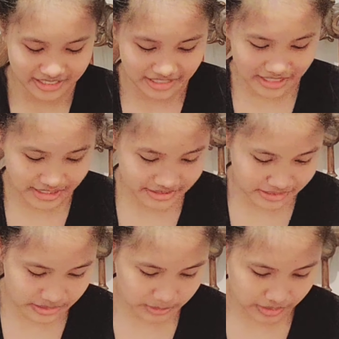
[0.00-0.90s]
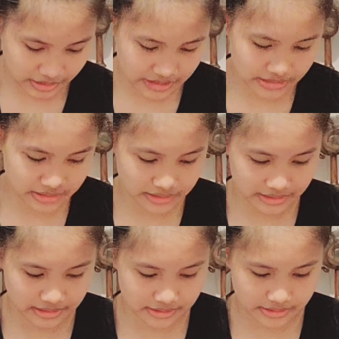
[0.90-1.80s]
And this one
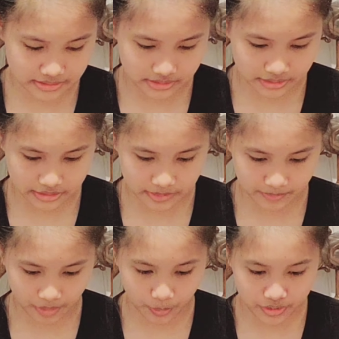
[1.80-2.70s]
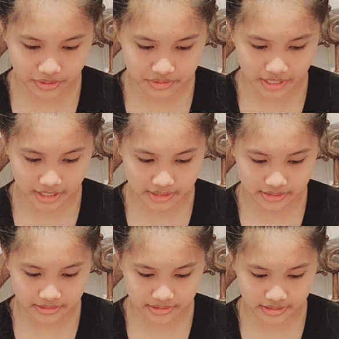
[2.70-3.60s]
is a Windows
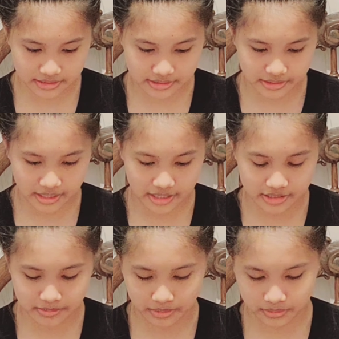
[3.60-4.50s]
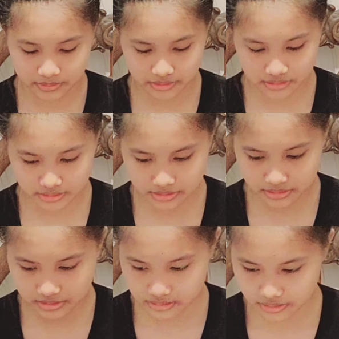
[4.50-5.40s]
10 in S mode.
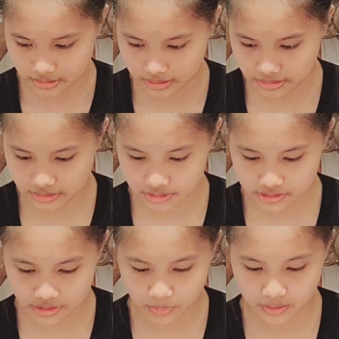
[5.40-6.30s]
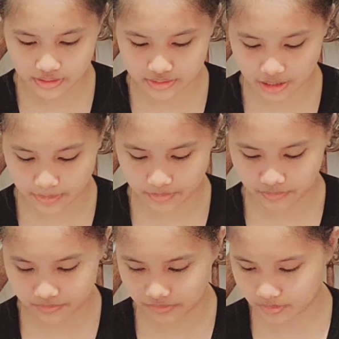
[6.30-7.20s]
And let's see what type of
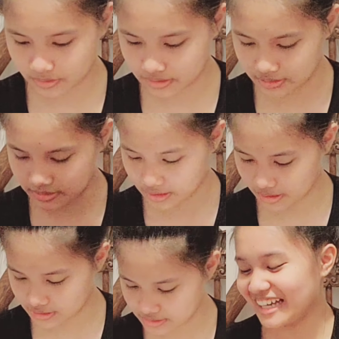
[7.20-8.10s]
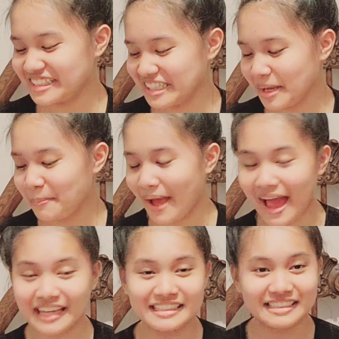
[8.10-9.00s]
font size.
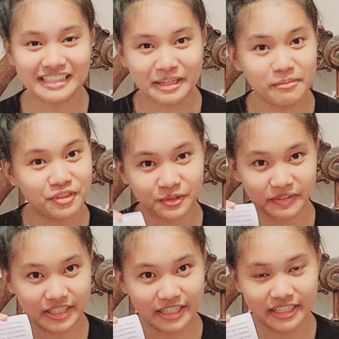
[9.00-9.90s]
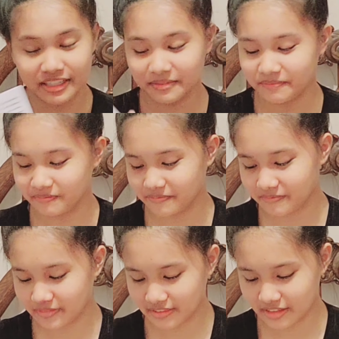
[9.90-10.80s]
IdeaPad Slim 3.
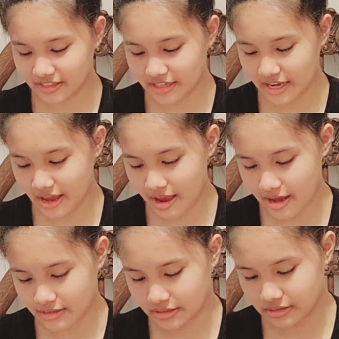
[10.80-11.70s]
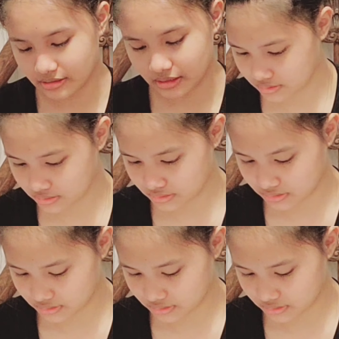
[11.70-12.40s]
And let's see.